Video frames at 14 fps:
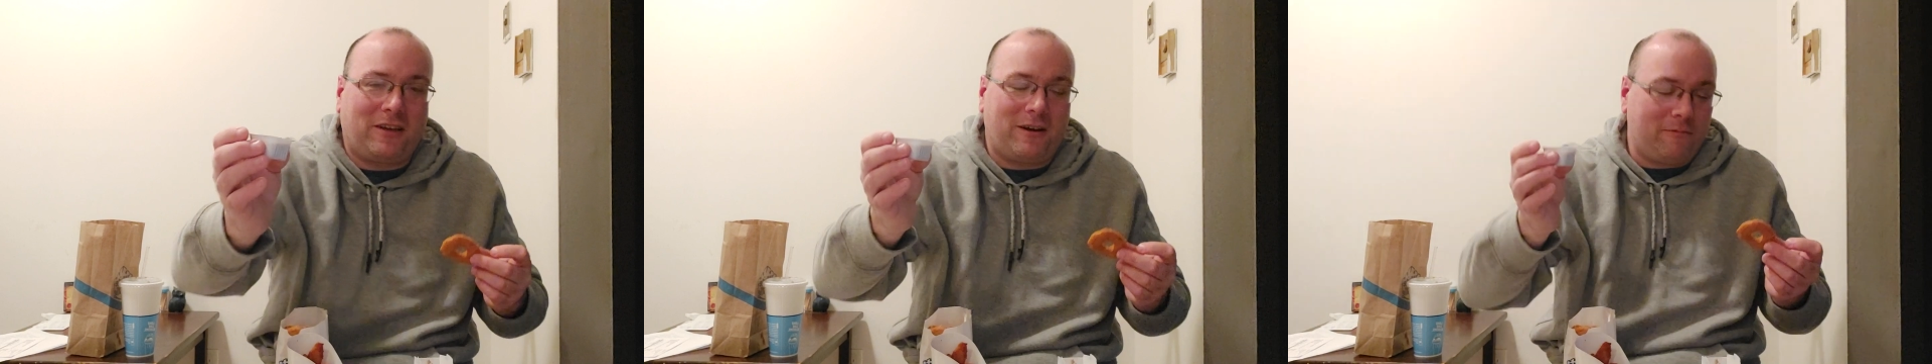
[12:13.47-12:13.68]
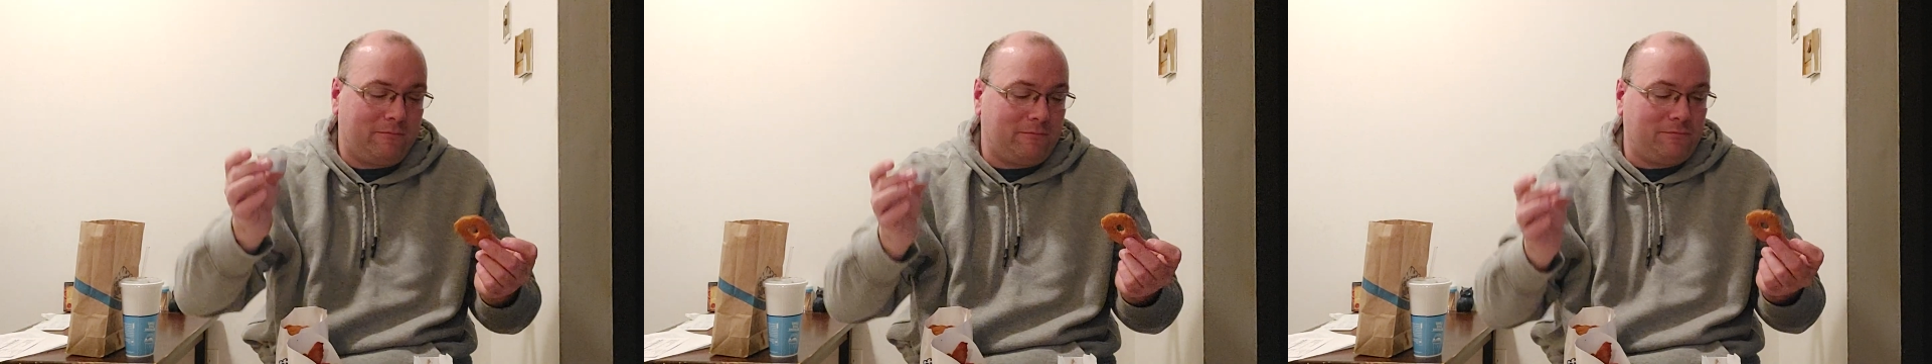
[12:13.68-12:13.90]

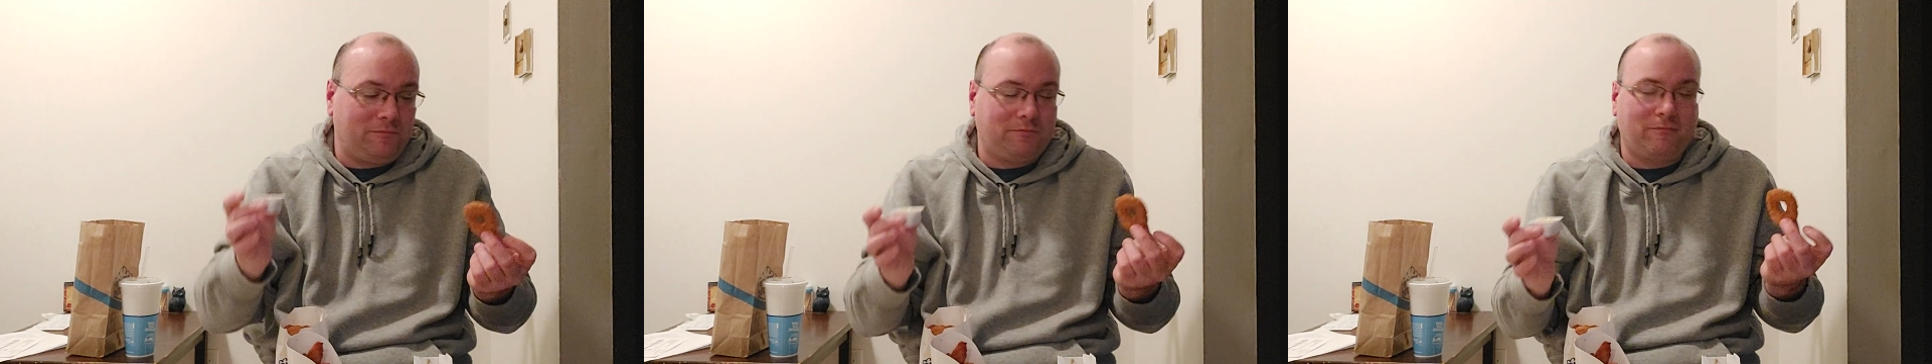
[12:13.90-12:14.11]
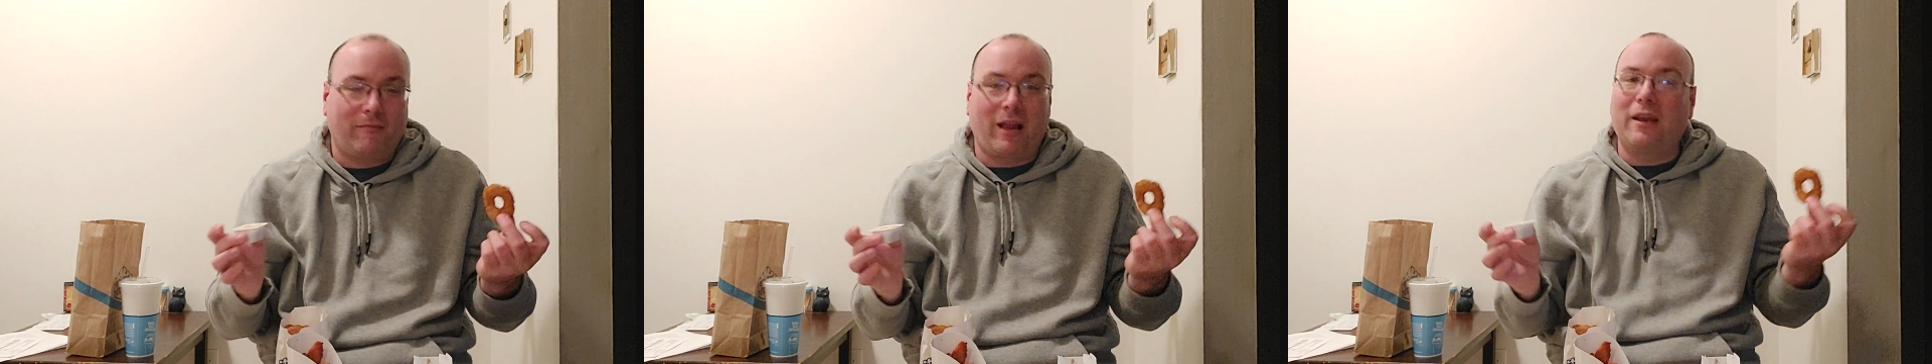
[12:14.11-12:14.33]

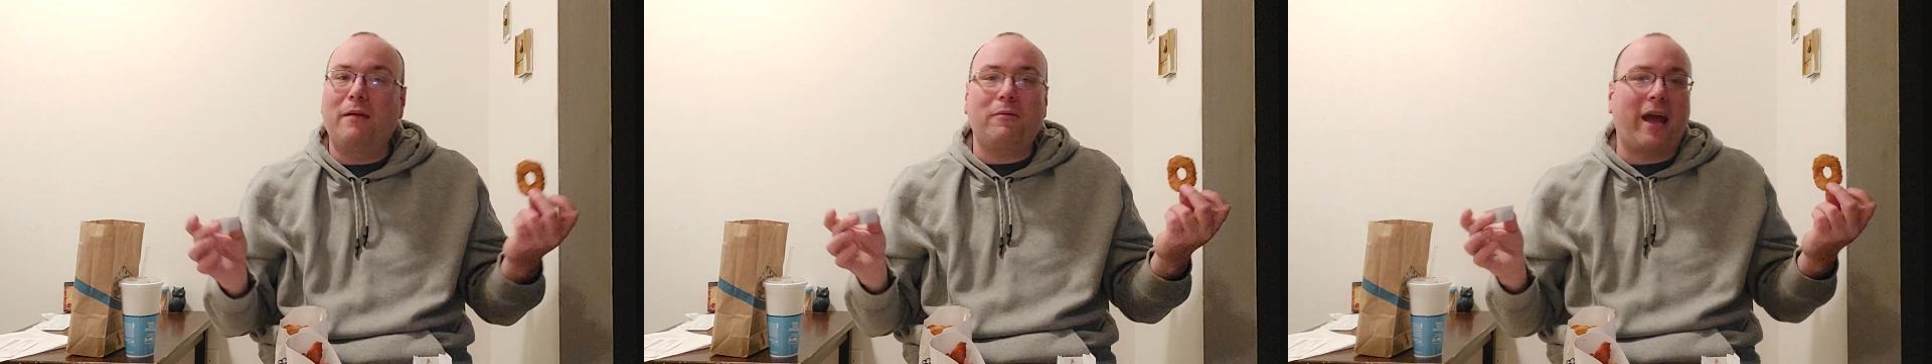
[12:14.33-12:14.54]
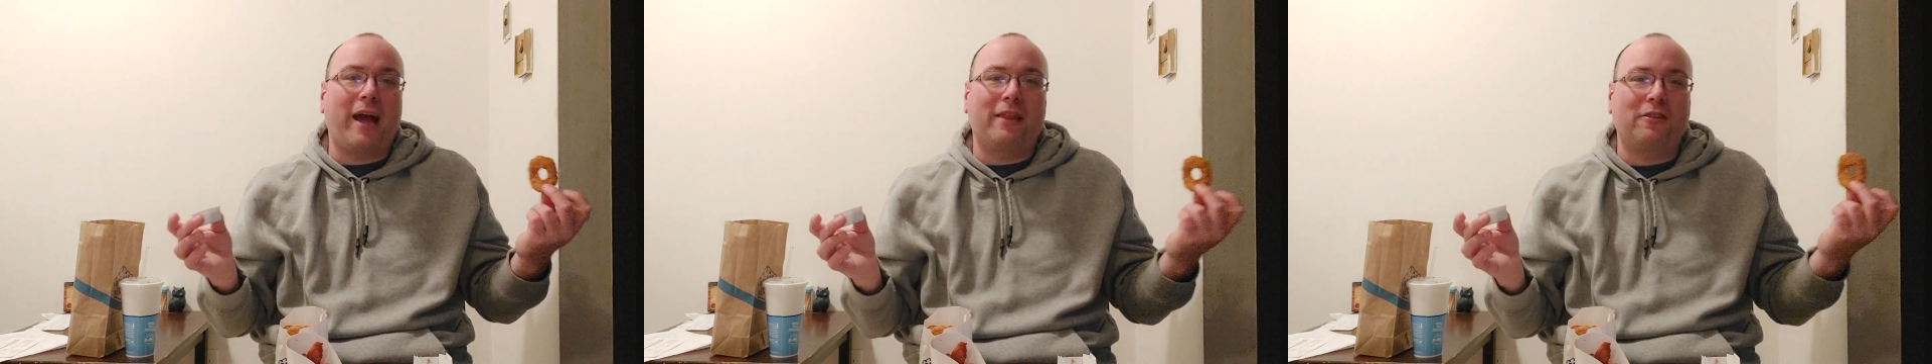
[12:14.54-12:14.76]
I
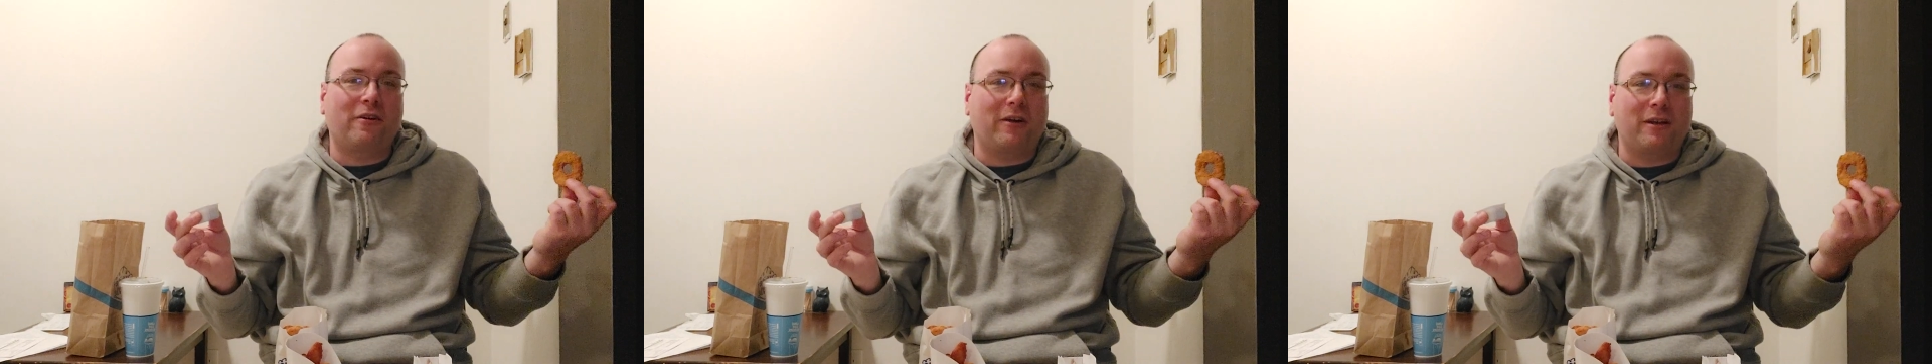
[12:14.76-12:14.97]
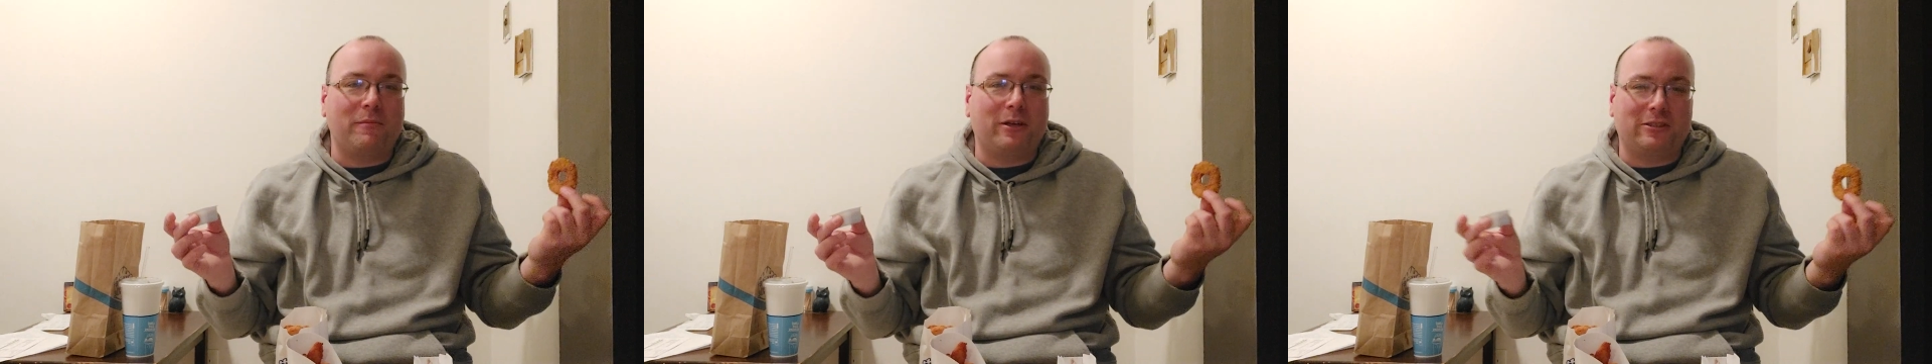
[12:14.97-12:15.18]
never had their
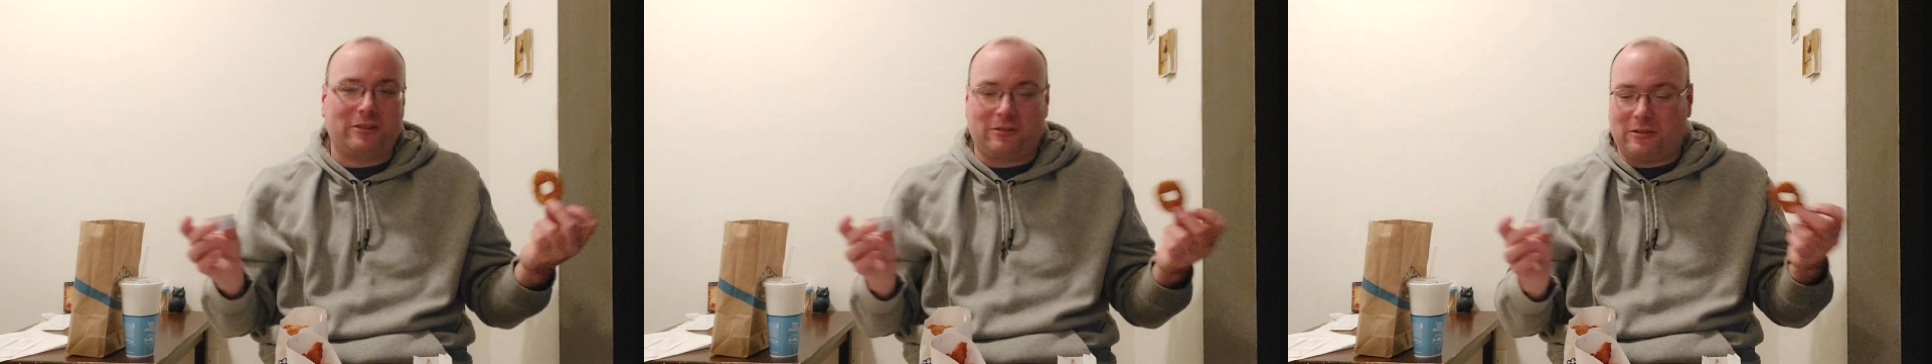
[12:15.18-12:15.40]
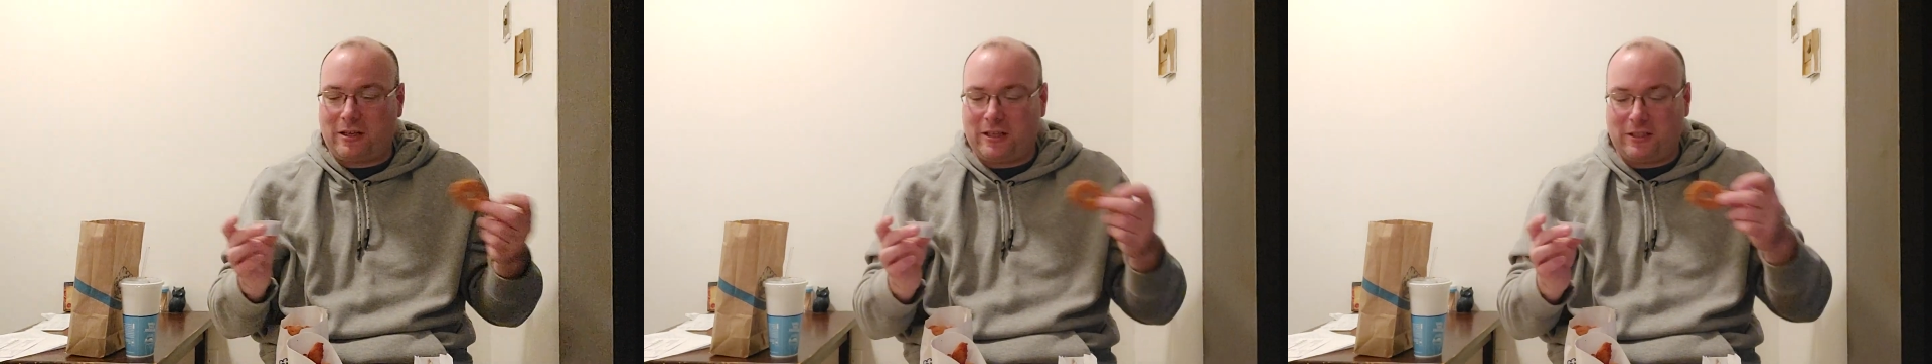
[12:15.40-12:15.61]
honey
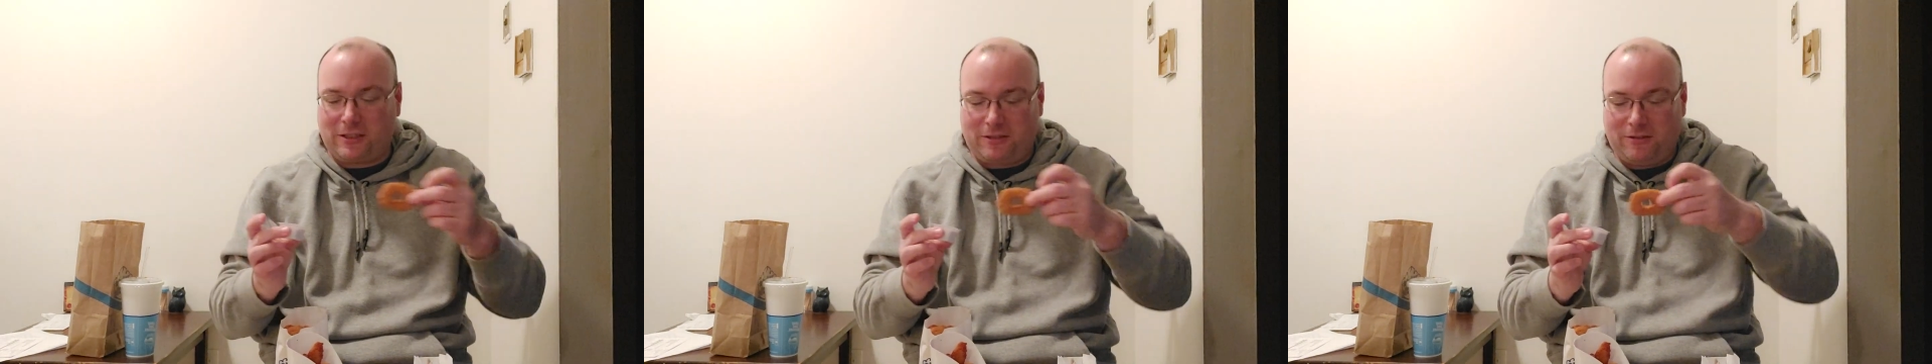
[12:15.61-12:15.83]
mustard sauce,